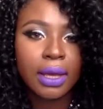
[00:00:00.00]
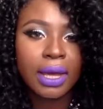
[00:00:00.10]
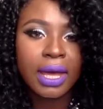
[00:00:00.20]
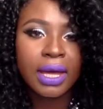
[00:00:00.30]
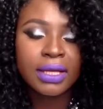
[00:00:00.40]

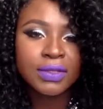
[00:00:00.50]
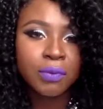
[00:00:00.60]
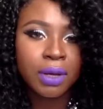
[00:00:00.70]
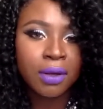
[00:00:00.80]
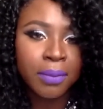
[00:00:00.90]
guys,
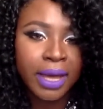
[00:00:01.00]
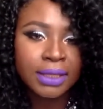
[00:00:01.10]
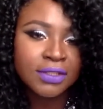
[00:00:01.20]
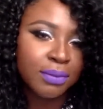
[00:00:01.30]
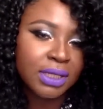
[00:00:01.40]
welcome back
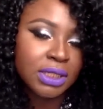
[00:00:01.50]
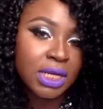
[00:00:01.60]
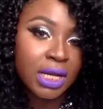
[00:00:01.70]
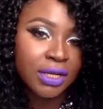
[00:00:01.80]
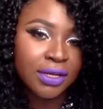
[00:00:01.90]
to my
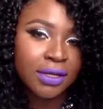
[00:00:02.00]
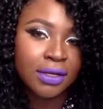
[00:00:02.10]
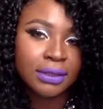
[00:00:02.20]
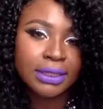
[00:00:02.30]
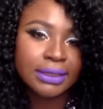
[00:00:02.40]

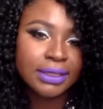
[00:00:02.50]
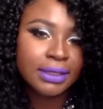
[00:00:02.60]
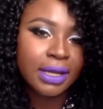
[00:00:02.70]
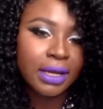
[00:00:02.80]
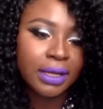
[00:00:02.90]
channel. This is
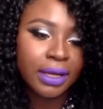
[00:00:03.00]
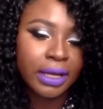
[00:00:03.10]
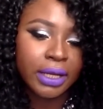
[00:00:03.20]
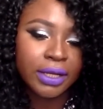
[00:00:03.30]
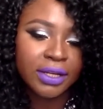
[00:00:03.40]

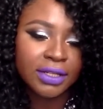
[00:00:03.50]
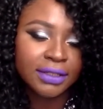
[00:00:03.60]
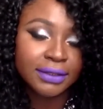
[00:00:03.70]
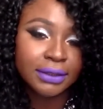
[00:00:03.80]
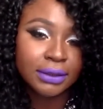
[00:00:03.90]
Nadia.
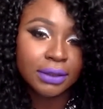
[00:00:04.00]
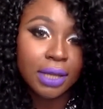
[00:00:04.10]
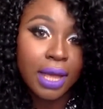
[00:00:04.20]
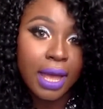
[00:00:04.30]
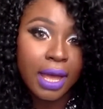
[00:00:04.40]
Um,
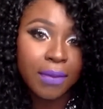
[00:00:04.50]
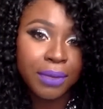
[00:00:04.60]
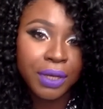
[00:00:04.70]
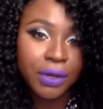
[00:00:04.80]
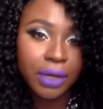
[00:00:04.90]
happy
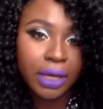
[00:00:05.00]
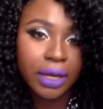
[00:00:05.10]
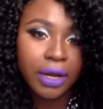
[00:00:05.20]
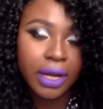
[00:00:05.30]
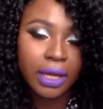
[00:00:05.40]
New
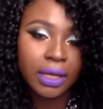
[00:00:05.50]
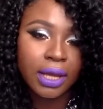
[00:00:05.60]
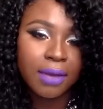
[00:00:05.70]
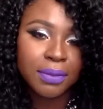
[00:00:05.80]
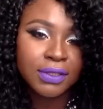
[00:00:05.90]
Year and
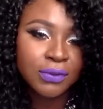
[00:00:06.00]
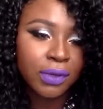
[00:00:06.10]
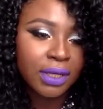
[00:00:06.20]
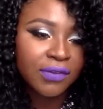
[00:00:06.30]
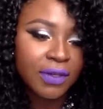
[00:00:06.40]
happy
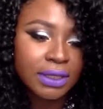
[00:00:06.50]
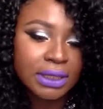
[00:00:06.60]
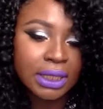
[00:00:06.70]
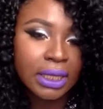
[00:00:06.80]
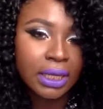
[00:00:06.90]

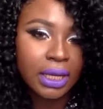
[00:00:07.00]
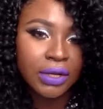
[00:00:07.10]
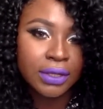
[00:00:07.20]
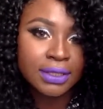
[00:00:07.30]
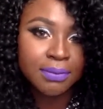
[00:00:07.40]
2015. I
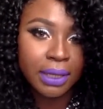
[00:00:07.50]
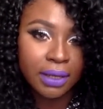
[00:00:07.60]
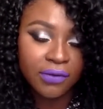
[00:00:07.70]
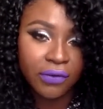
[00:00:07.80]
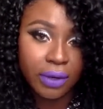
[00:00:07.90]
know it's
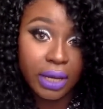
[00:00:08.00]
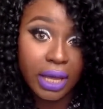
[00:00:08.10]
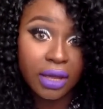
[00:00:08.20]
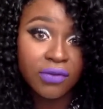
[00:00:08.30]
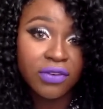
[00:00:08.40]
been
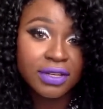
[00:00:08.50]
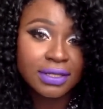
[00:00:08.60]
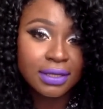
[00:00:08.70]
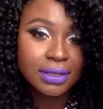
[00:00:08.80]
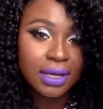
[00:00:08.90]
forever
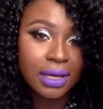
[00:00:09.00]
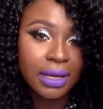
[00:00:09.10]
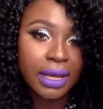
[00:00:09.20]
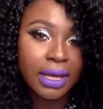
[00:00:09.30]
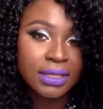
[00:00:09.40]
since I
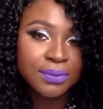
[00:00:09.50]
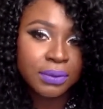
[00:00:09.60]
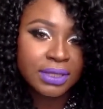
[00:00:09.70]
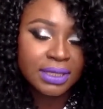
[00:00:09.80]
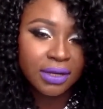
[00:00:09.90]
last
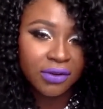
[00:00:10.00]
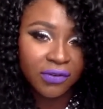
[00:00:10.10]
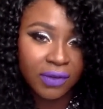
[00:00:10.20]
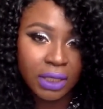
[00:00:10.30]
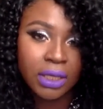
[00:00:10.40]
posted a
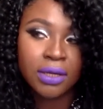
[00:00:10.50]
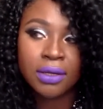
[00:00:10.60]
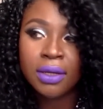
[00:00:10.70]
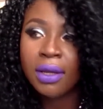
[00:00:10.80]
video,